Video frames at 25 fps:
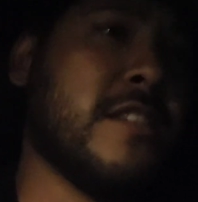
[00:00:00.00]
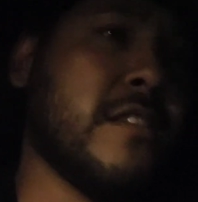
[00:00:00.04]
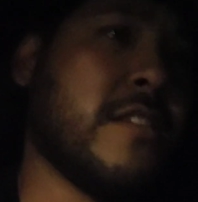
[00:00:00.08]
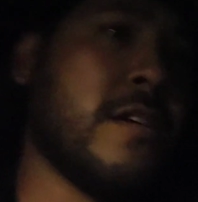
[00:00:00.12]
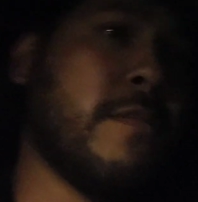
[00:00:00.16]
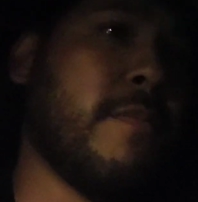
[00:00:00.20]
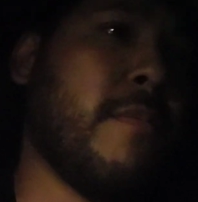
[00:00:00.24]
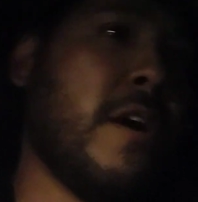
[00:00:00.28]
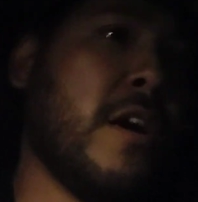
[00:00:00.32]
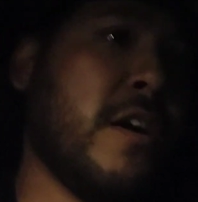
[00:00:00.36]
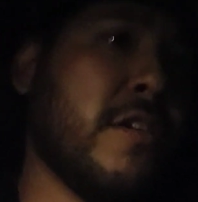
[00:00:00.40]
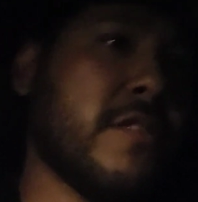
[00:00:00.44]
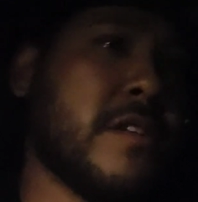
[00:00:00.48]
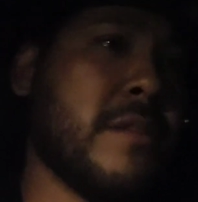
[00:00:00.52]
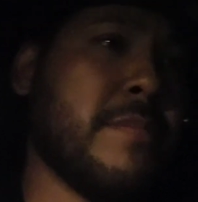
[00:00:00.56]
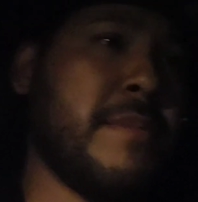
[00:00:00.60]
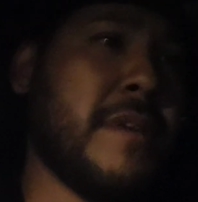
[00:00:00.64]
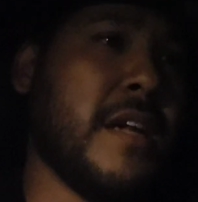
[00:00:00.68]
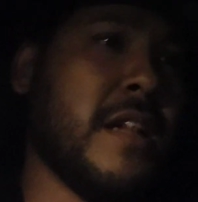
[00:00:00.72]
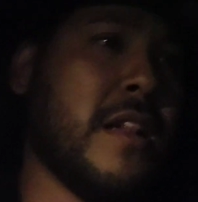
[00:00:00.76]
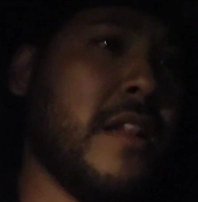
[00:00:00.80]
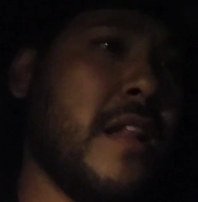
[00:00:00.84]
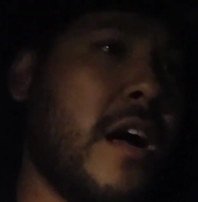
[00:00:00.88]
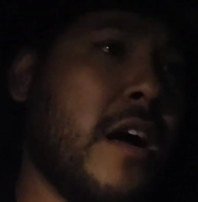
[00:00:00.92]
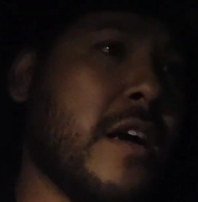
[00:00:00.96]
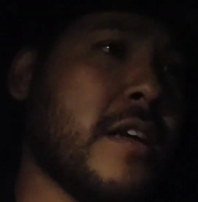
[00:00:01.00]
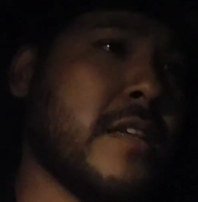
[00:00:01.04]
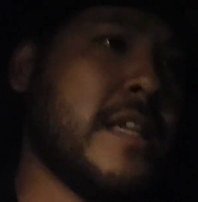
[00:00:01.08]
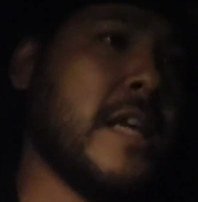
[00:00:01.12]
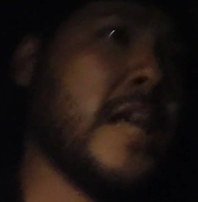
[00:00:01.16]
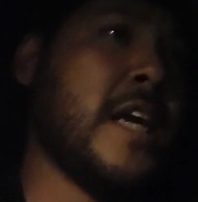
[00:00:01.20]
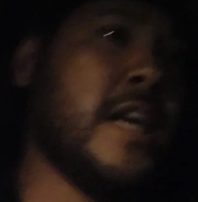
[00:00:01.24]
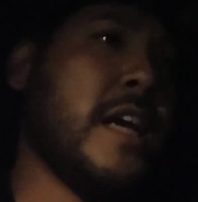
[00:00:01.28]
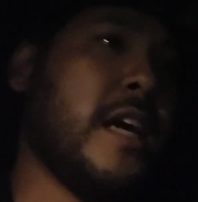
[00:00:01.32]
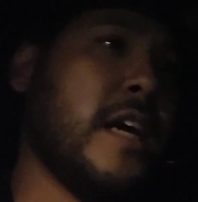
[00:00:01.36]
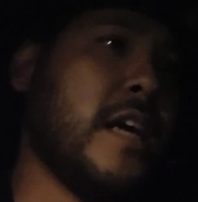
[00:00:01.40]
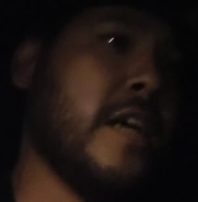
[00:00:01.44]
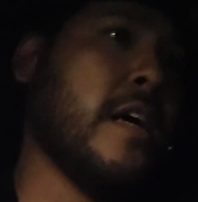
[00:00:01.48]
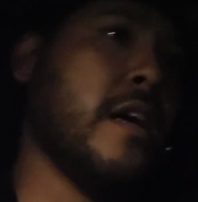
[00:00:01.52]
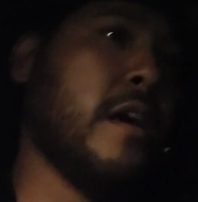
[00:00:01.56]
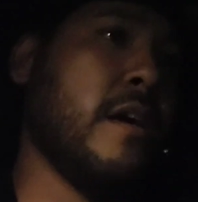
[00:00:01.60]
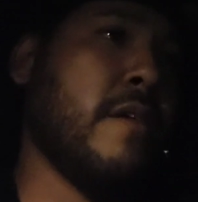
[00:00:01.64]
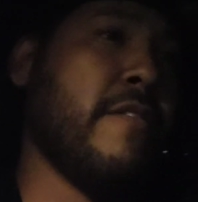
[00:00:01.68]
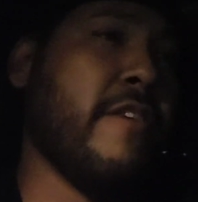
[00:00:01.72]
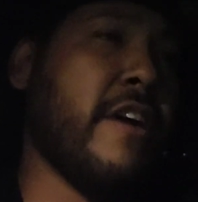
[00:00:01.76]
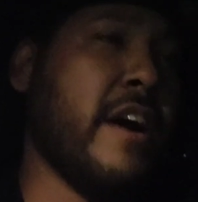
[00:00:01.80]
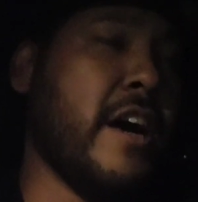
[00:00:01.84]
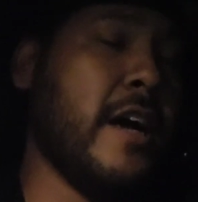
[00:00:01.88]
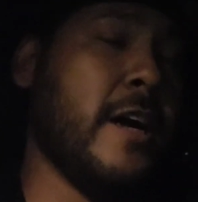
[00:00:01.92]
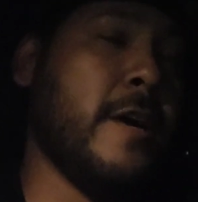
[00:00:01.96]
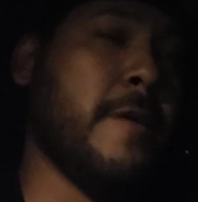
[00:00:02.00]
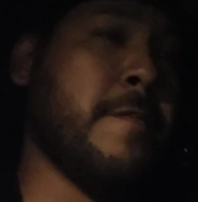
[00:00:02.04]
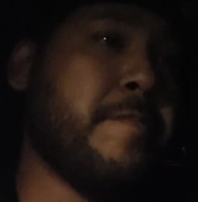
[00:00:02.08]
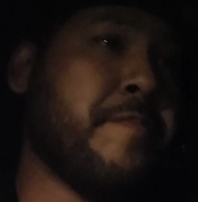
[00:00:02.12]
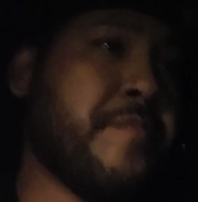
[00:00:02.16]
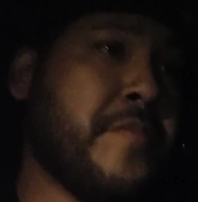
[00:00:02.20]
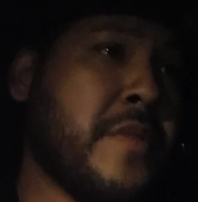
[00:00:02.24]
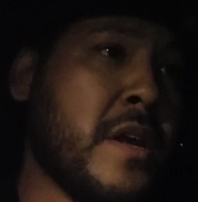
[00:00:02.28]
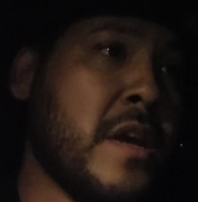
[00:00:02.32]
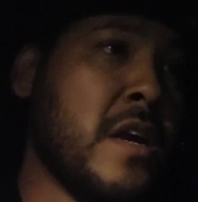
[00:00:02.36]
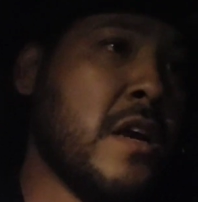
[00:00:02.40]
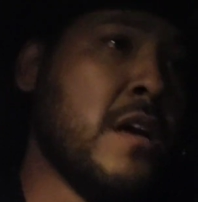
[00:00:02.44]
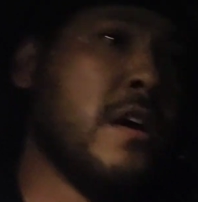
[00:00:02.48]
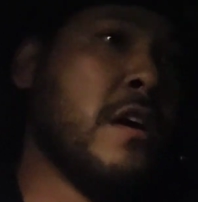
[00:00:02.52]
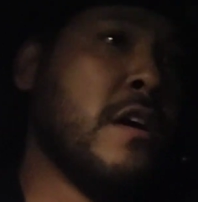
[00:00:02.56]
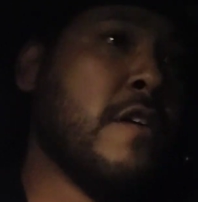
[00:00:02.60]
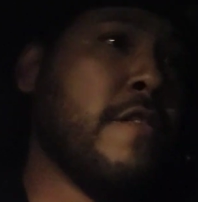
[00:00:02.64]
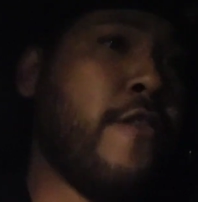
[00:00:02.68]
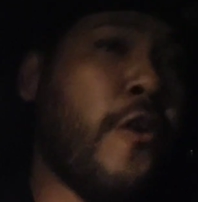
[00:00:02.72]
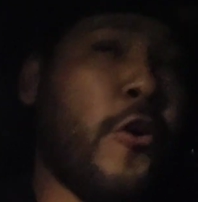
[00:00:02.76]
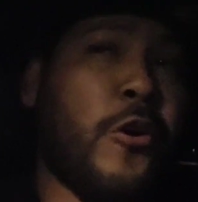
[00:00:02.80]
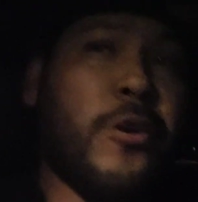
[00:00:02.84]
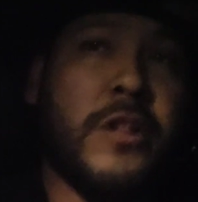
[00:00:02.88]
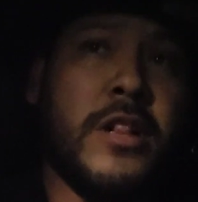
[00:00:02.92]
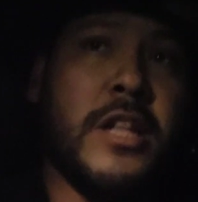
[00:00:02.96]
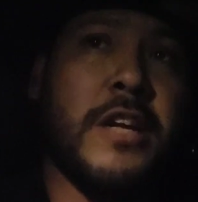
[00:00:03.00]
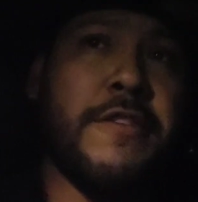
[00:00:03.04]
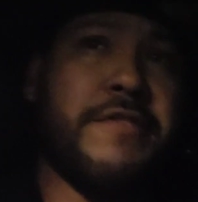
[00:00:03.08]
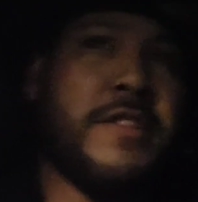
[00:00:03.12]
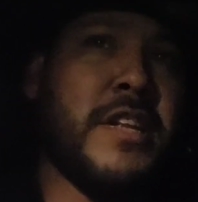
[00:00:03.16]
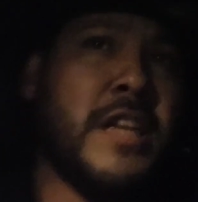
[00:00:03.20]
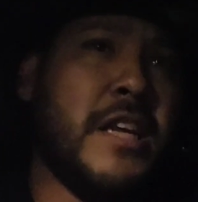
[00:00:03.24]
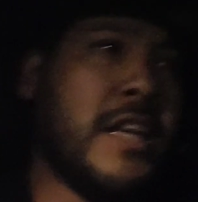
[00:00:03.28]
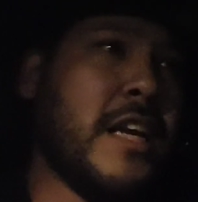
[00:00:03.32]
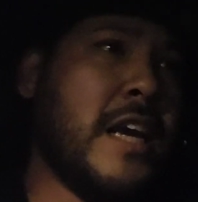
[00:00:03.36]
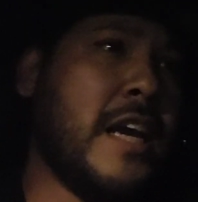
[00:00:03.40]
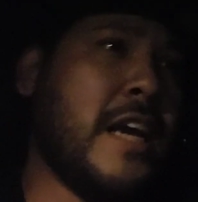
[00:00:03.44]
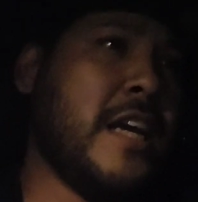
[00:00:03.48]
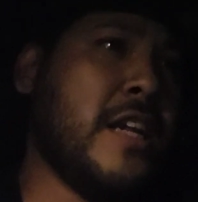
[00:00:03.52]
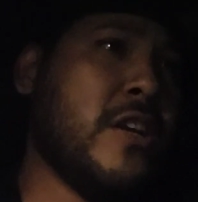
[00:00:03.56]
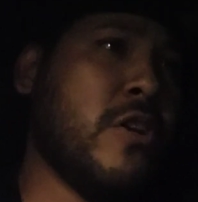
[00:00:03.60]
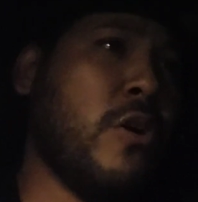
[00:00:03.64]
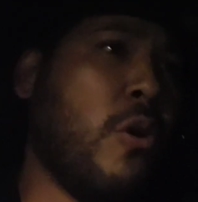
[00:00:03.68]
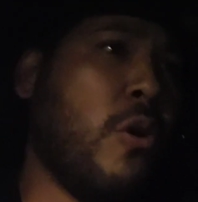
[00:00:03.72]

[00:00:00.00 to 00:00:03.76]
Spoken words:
So tomorrow's gonna be a long day of forklifting and